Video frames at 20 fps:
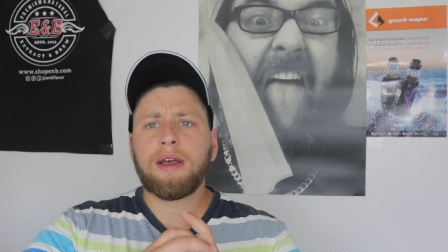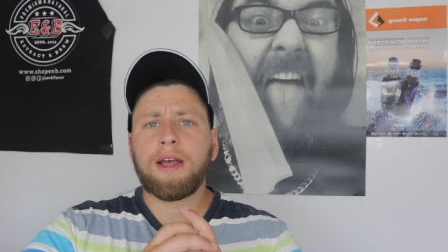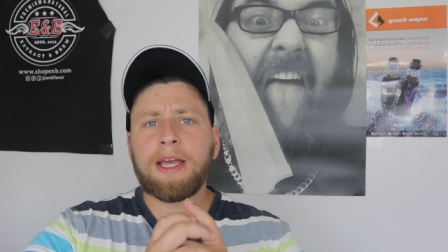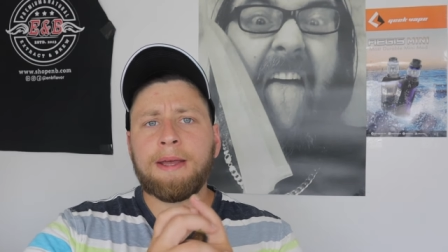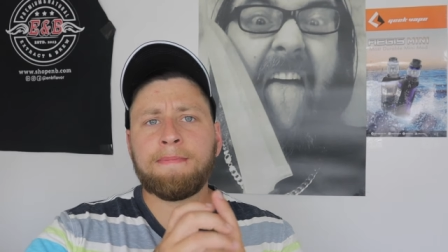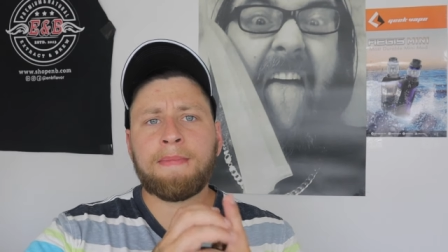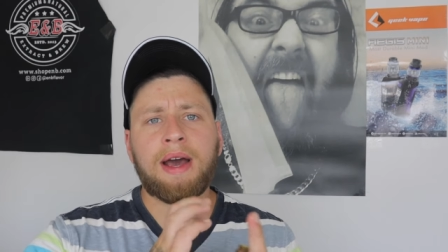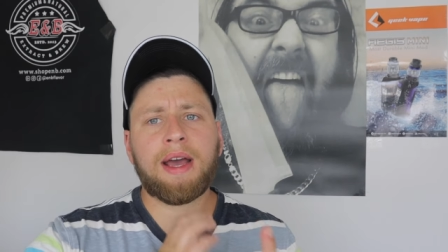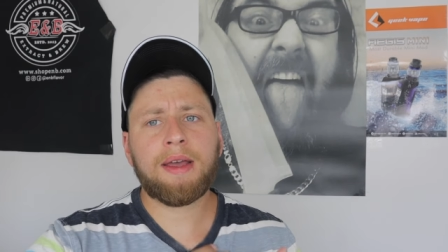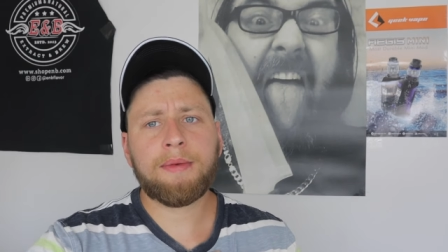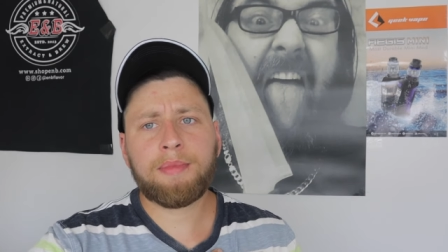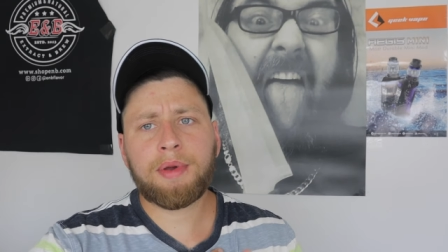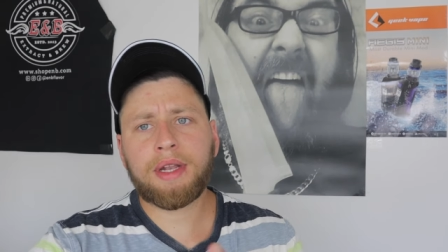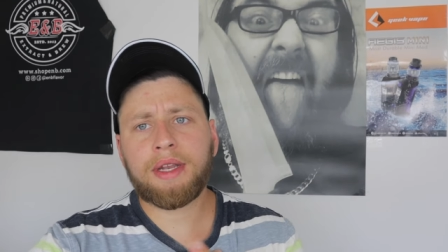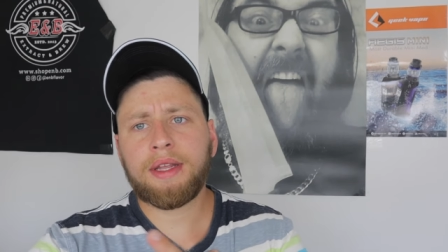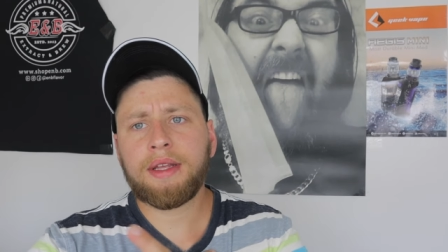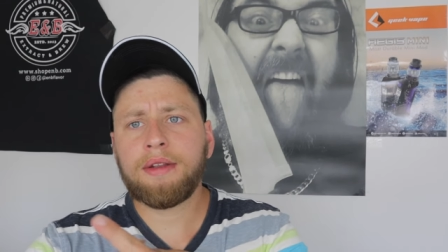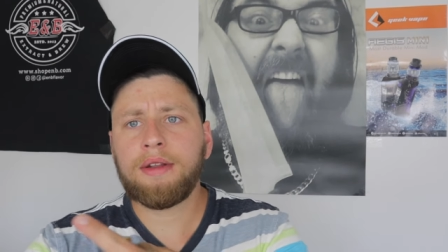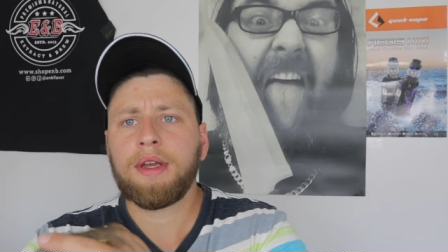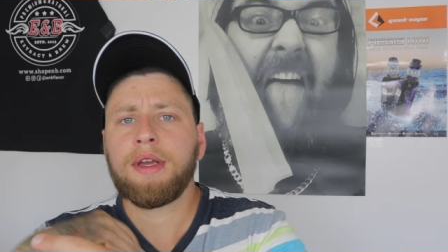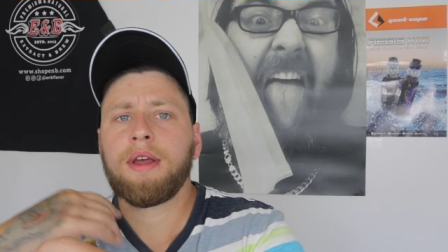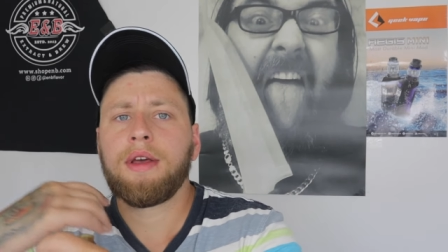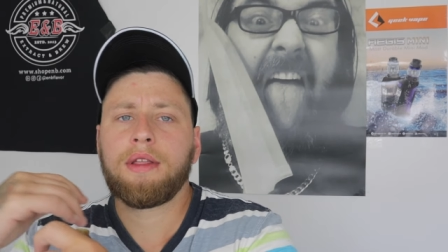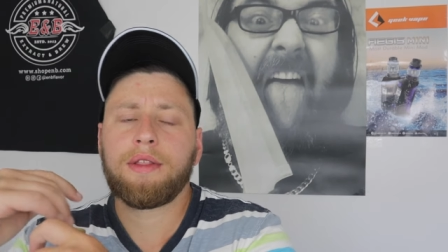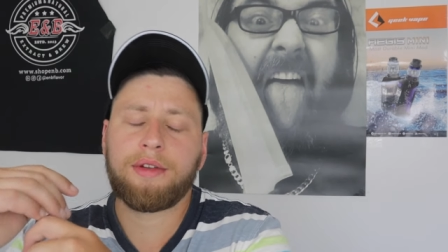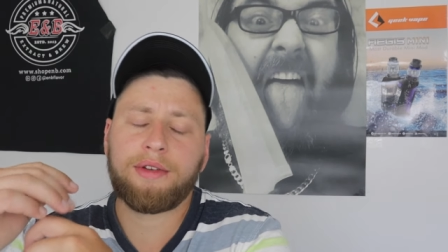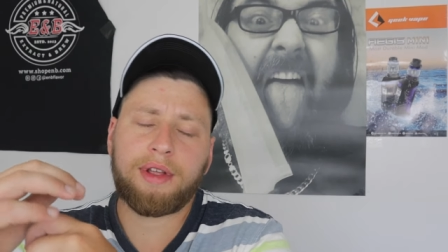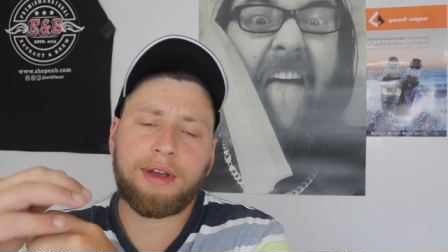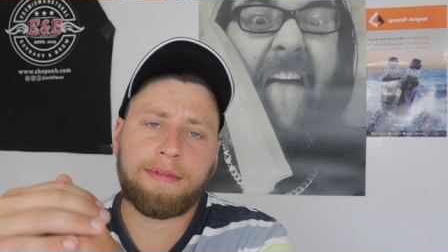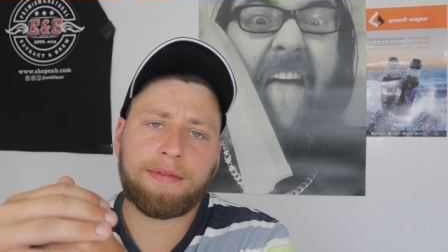In my opinion,
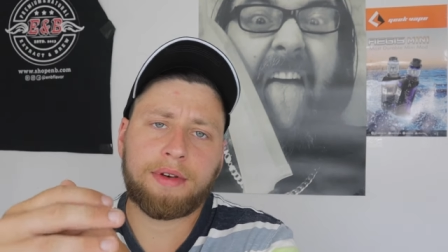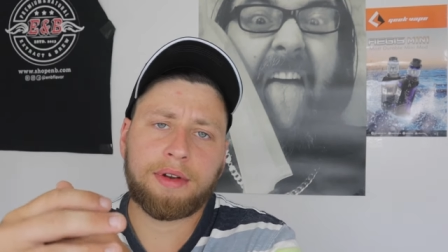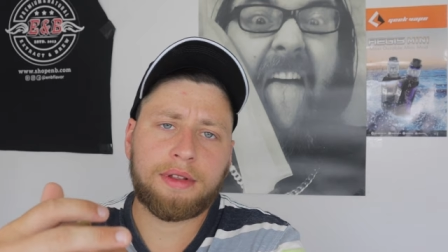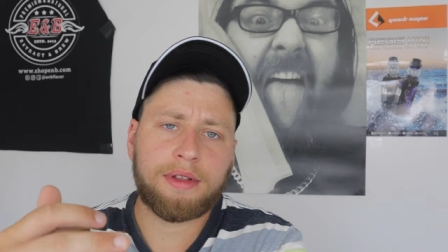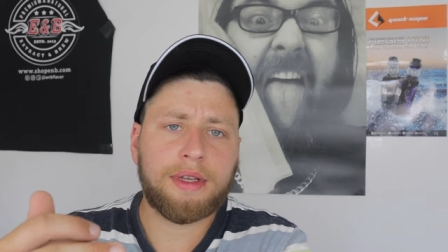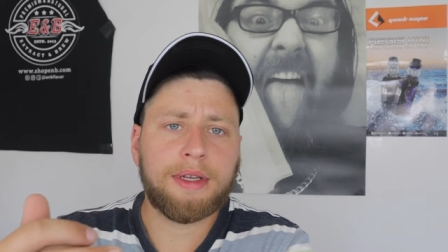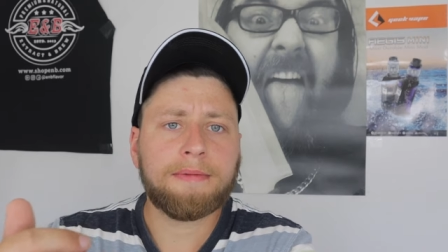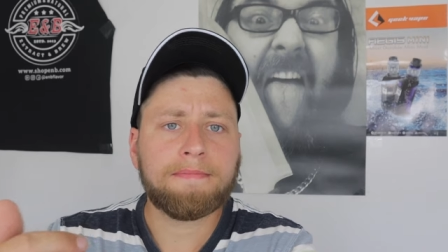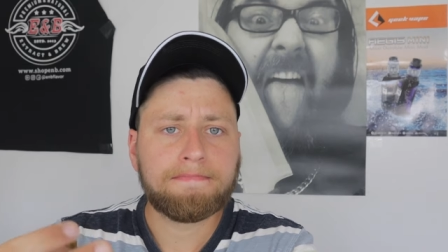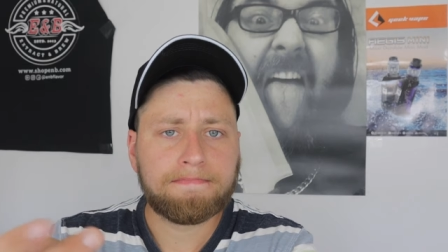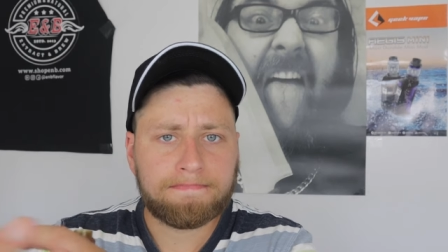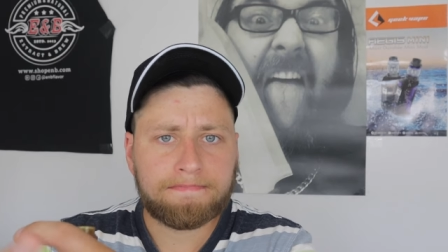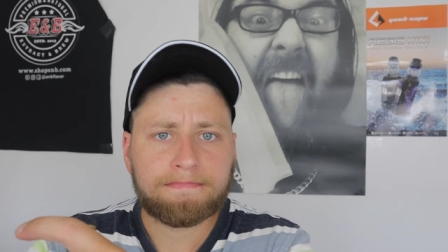they're definitely